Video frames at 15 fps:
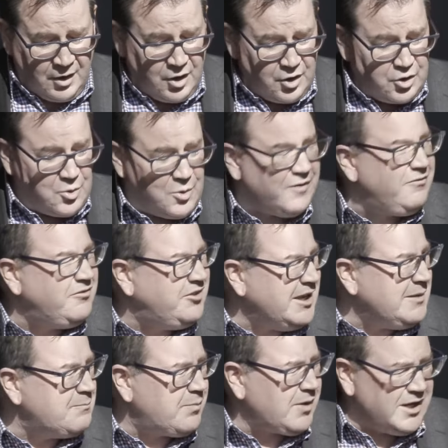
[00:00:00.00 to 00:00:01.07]
You have
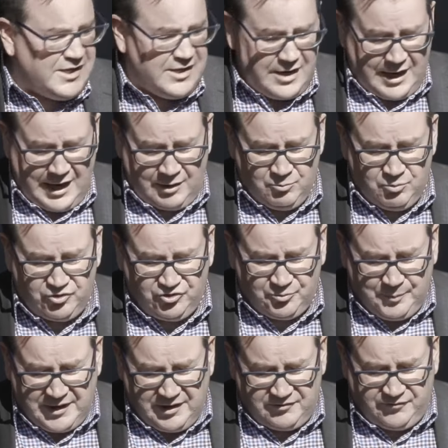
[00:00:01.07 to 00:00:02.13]
deeply and
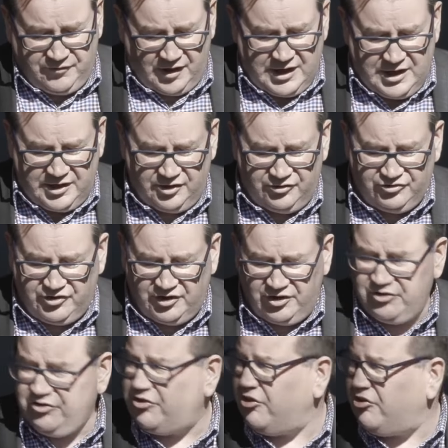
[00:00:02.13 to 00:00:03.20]
respectfully
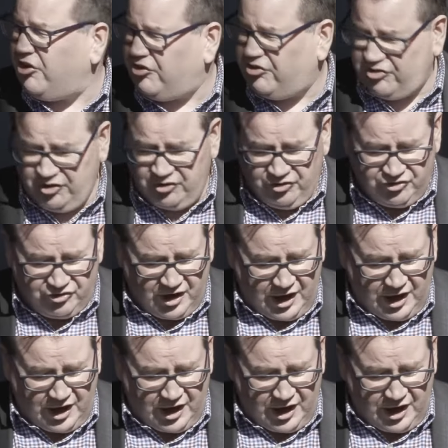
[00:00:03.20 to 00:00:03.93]
considered suggestions